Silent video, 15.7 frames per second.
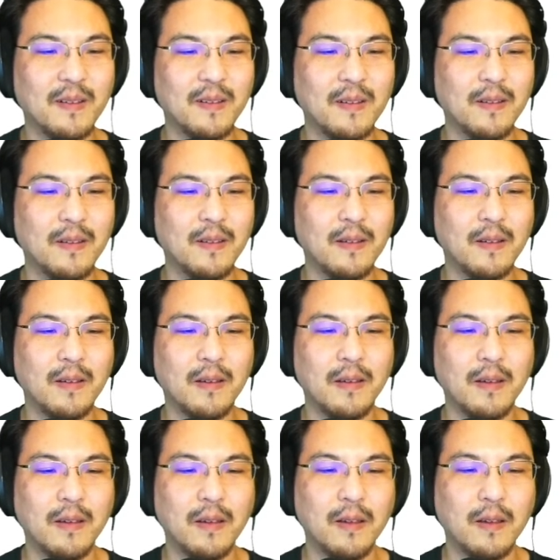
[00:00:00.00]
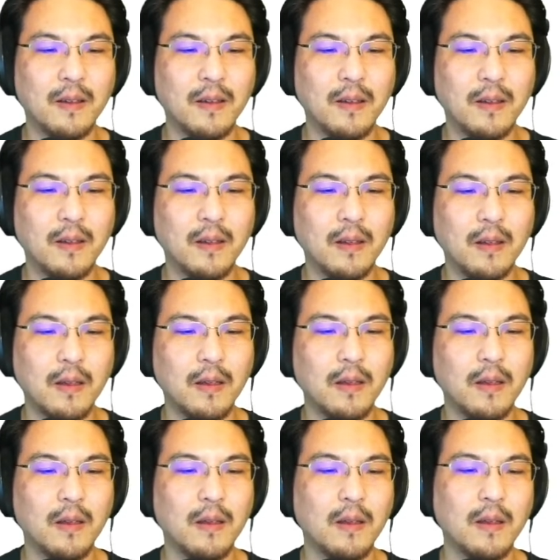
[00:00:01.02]

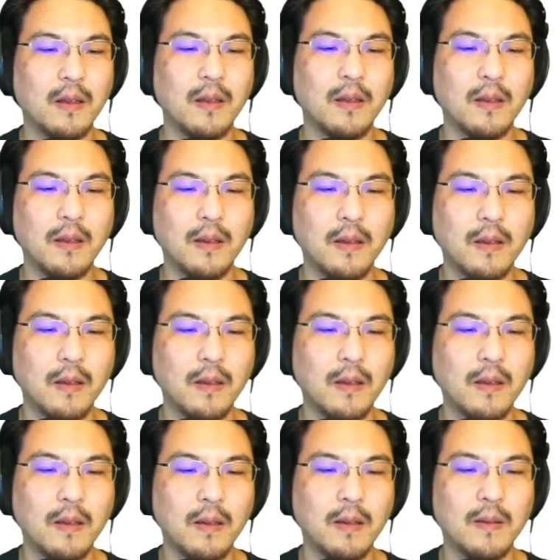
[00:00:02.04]
No one is speaking in this clip.